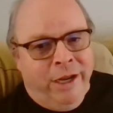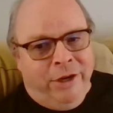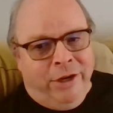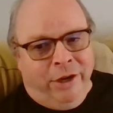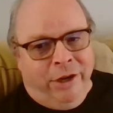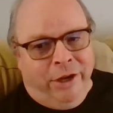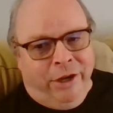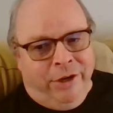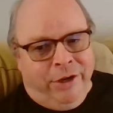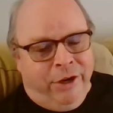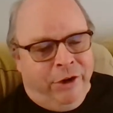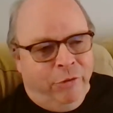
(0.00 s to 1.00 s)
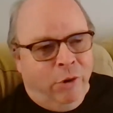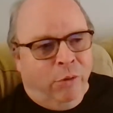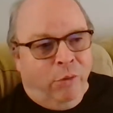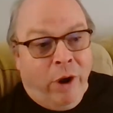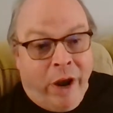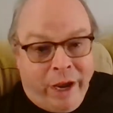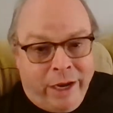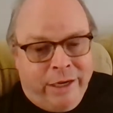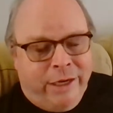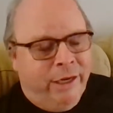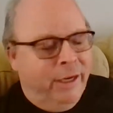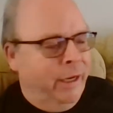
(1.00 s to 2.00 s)
to do it right,
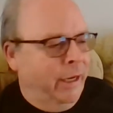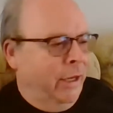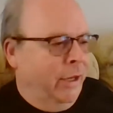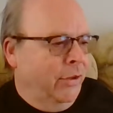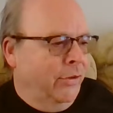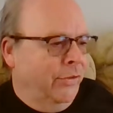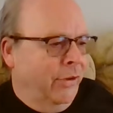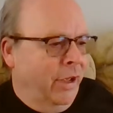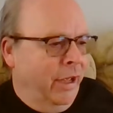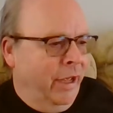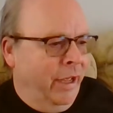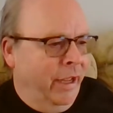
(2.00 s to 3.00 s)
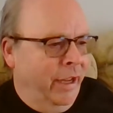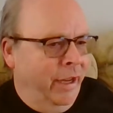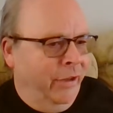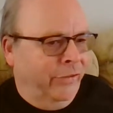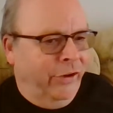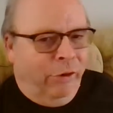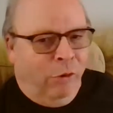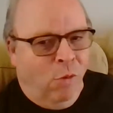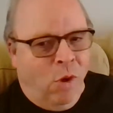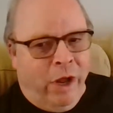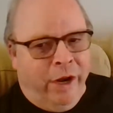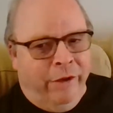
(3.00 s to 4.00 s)
is
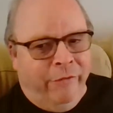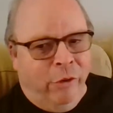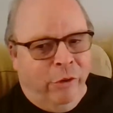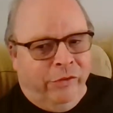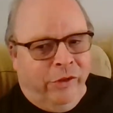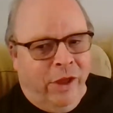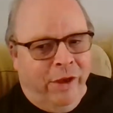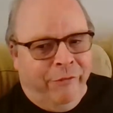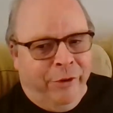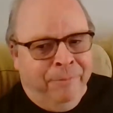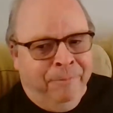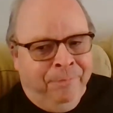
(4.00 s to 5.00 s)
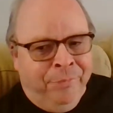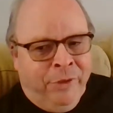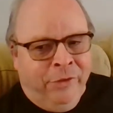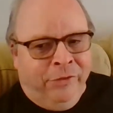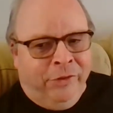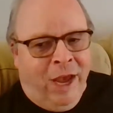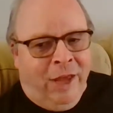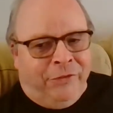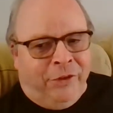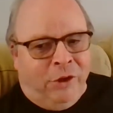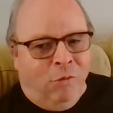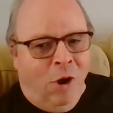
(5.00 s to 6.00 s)
Erewhon. I've always loved them.
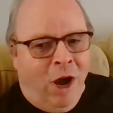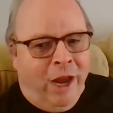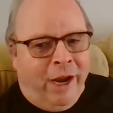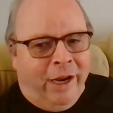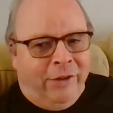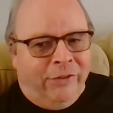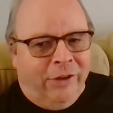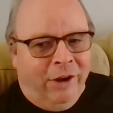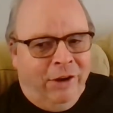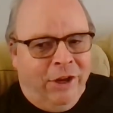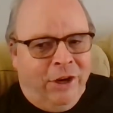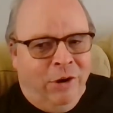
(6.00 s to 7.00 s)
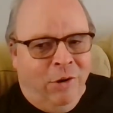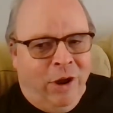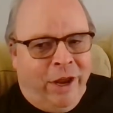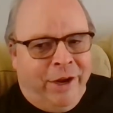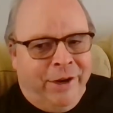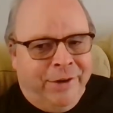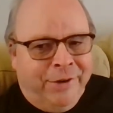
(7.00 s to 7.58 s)
Scott's Aquatics, how you doing?